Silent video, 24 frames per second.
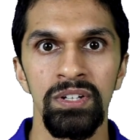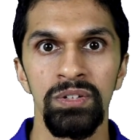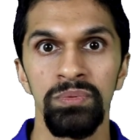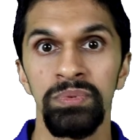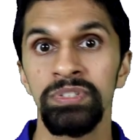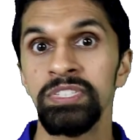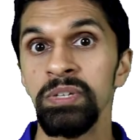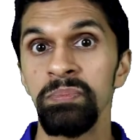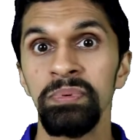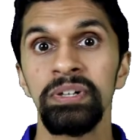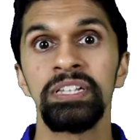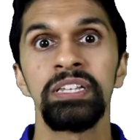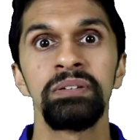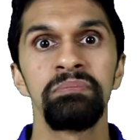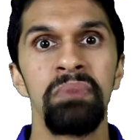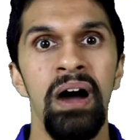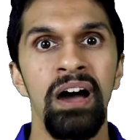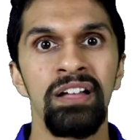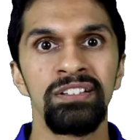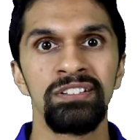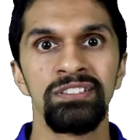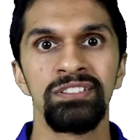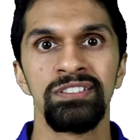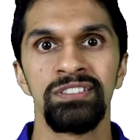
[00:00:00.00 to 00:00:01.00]
We typically
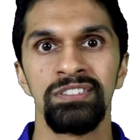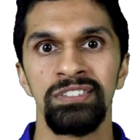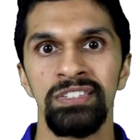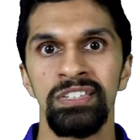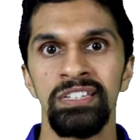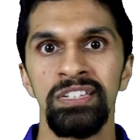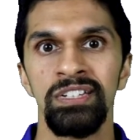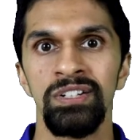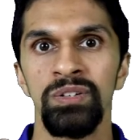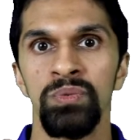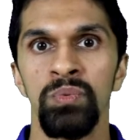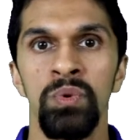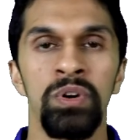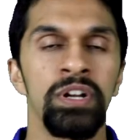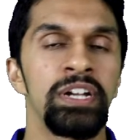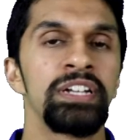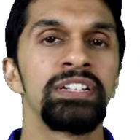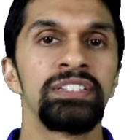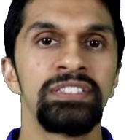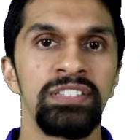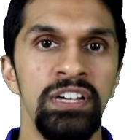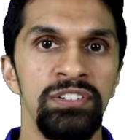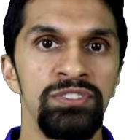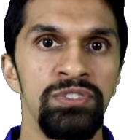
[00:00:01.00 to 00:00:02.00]
model the
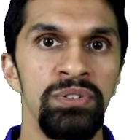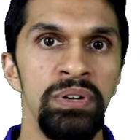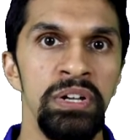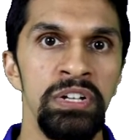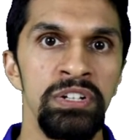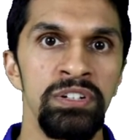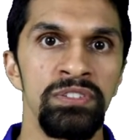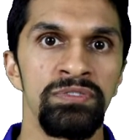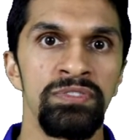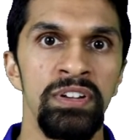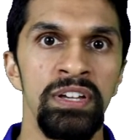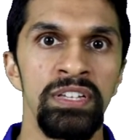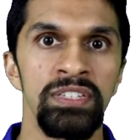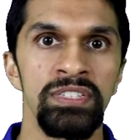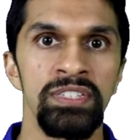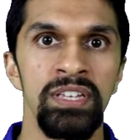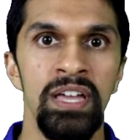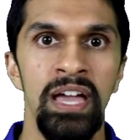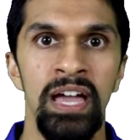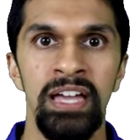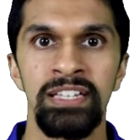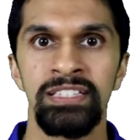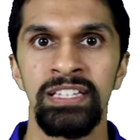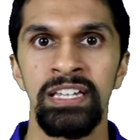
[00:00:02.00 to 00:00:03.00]
working electrode interface
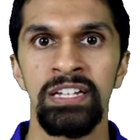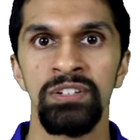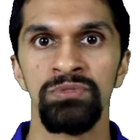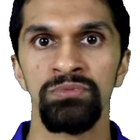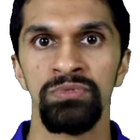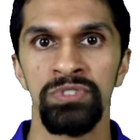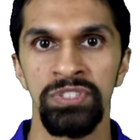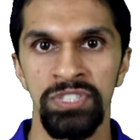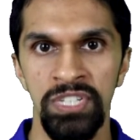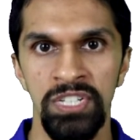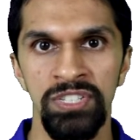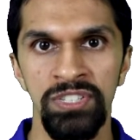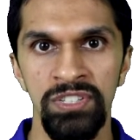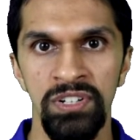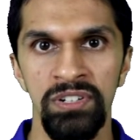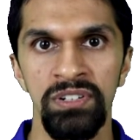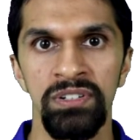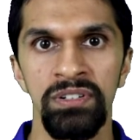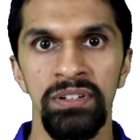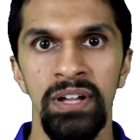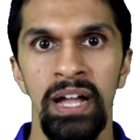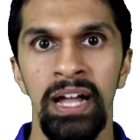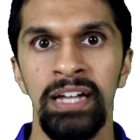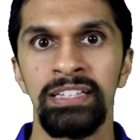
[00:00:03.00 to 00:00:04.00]
as a
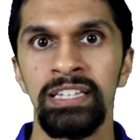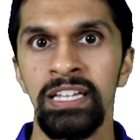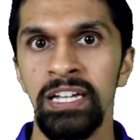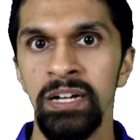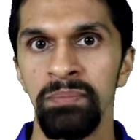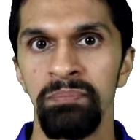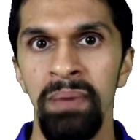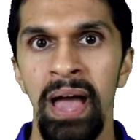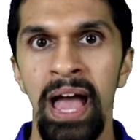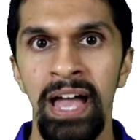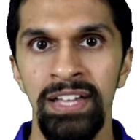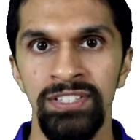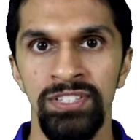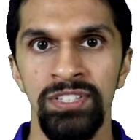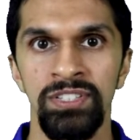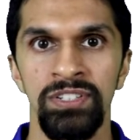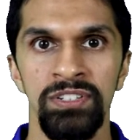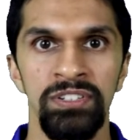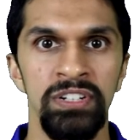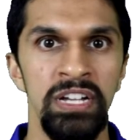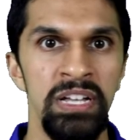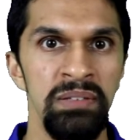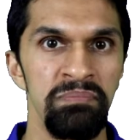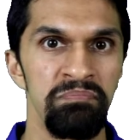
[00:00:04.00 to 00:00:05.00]
resistor and a
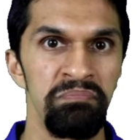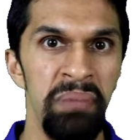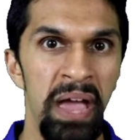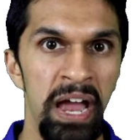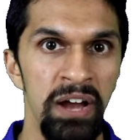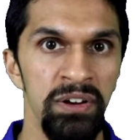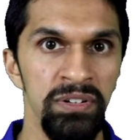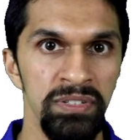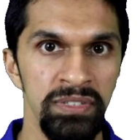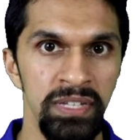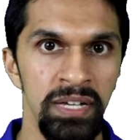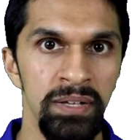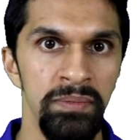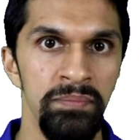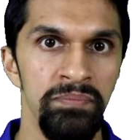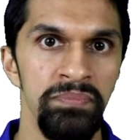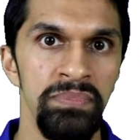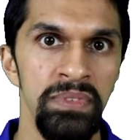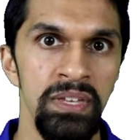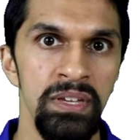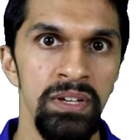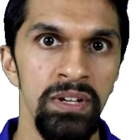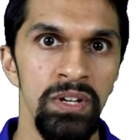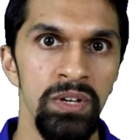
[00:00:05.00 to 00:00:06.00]
capacitor in parallel,
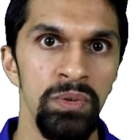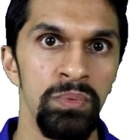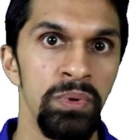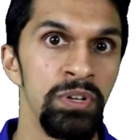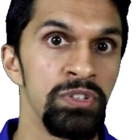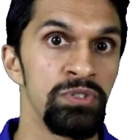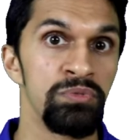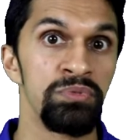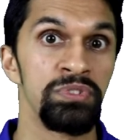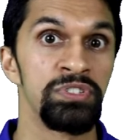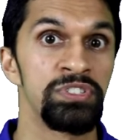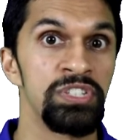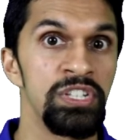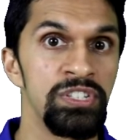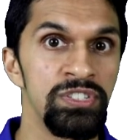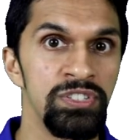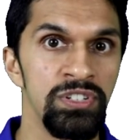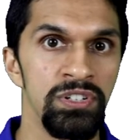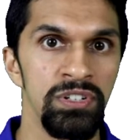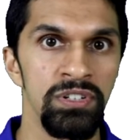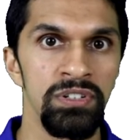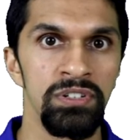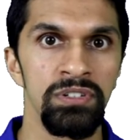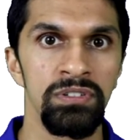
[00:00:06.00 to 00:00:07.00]
where the
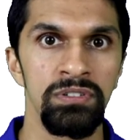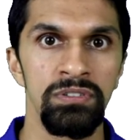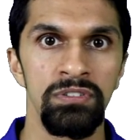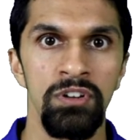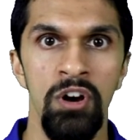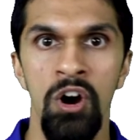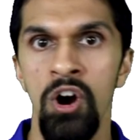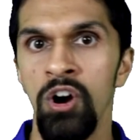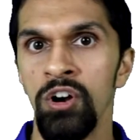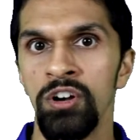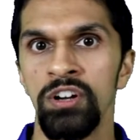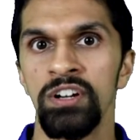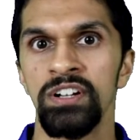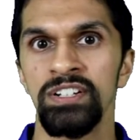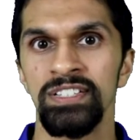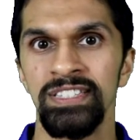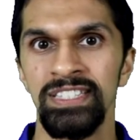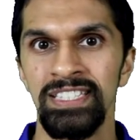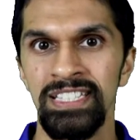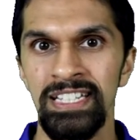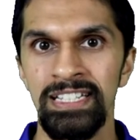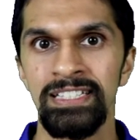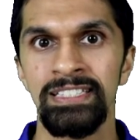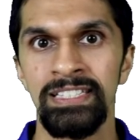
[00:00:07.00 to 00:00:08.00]
resistor,
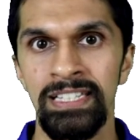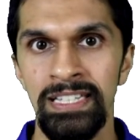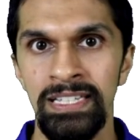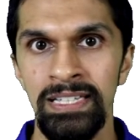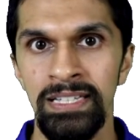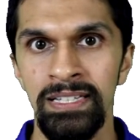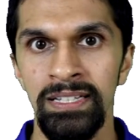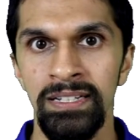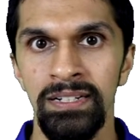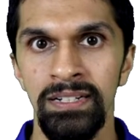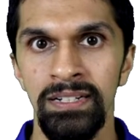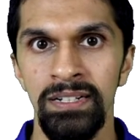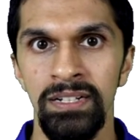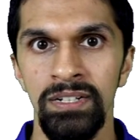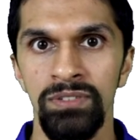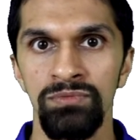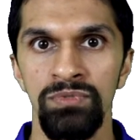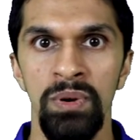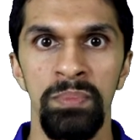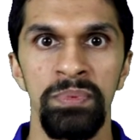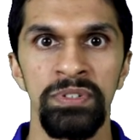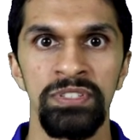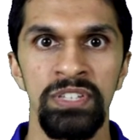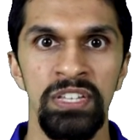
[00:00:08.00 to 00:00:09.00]
RCT,
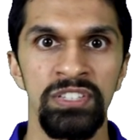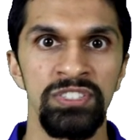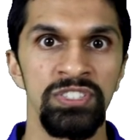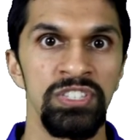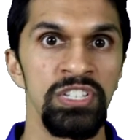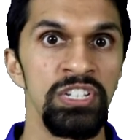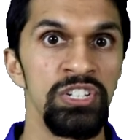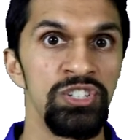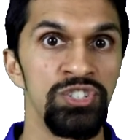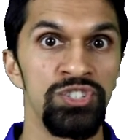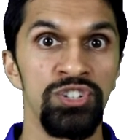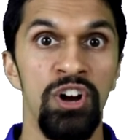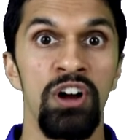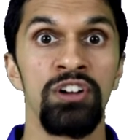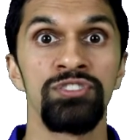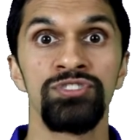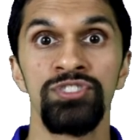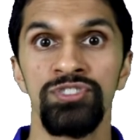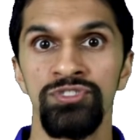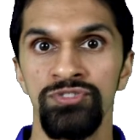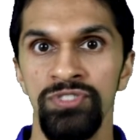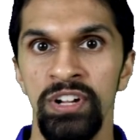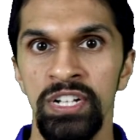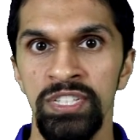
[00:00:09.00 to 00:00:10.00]
represents the
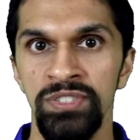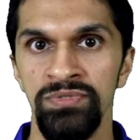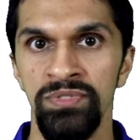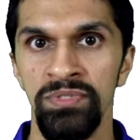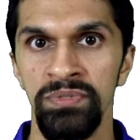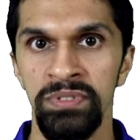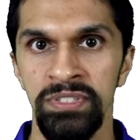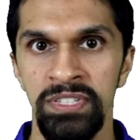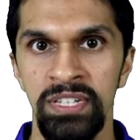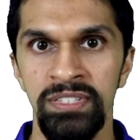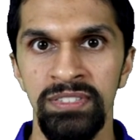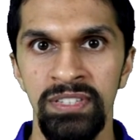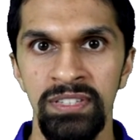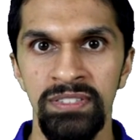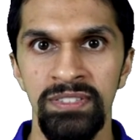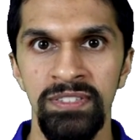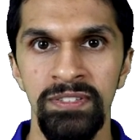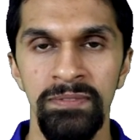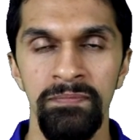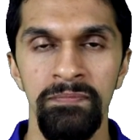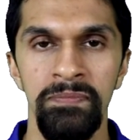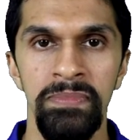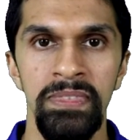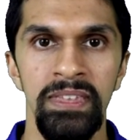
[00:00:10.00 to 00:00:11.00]
charge transfer
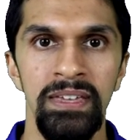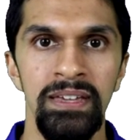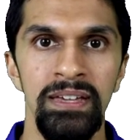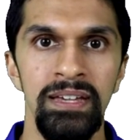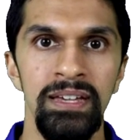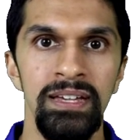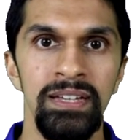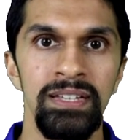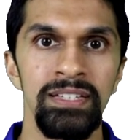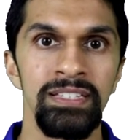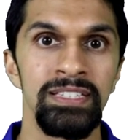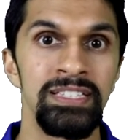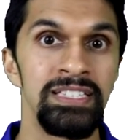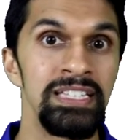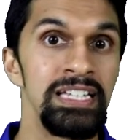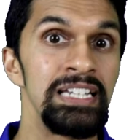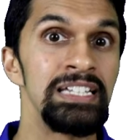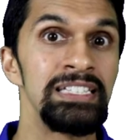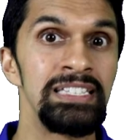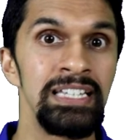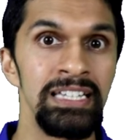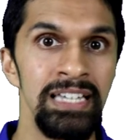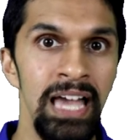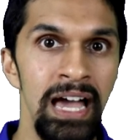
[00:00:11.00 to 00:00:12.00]
resistance,
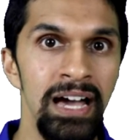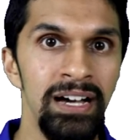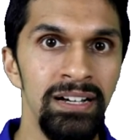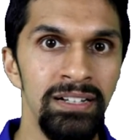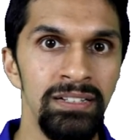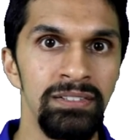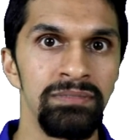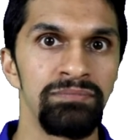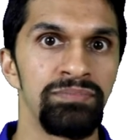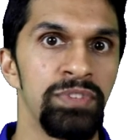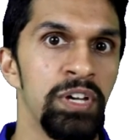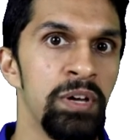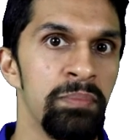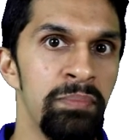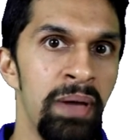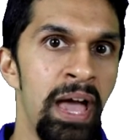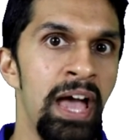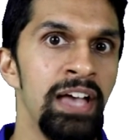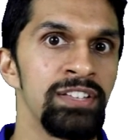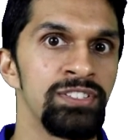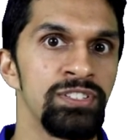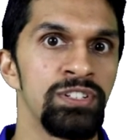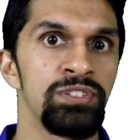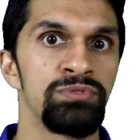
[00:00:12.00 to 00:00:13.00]
CDL, the
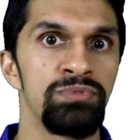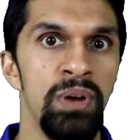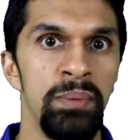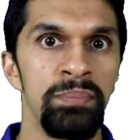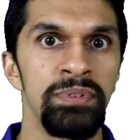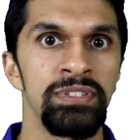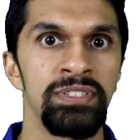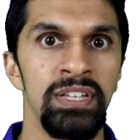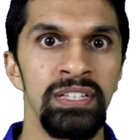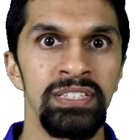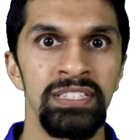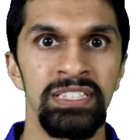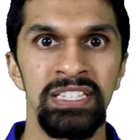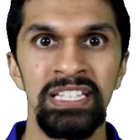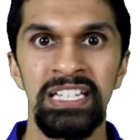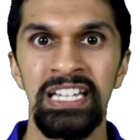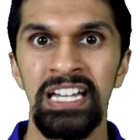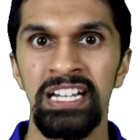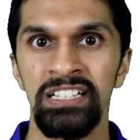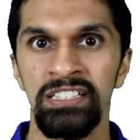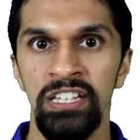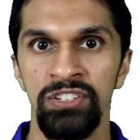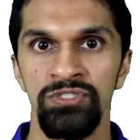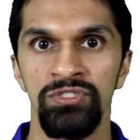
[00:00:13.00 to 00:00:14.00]
capacitor, represents the
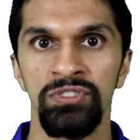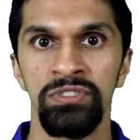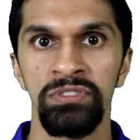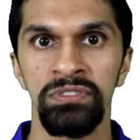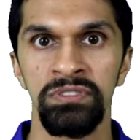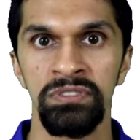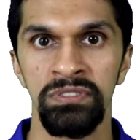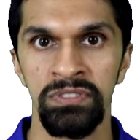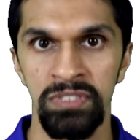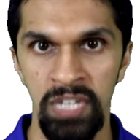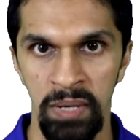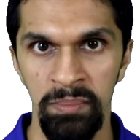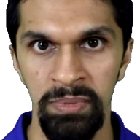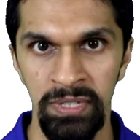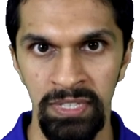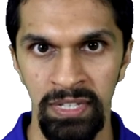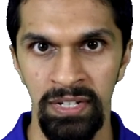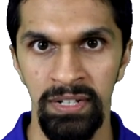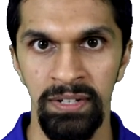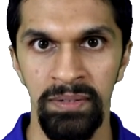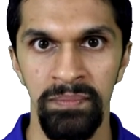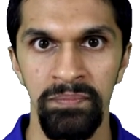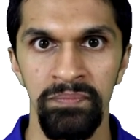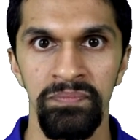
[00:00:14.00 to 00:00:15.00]
electrical double
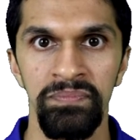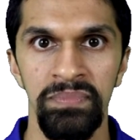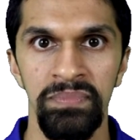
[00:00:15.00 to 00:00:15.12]
layer.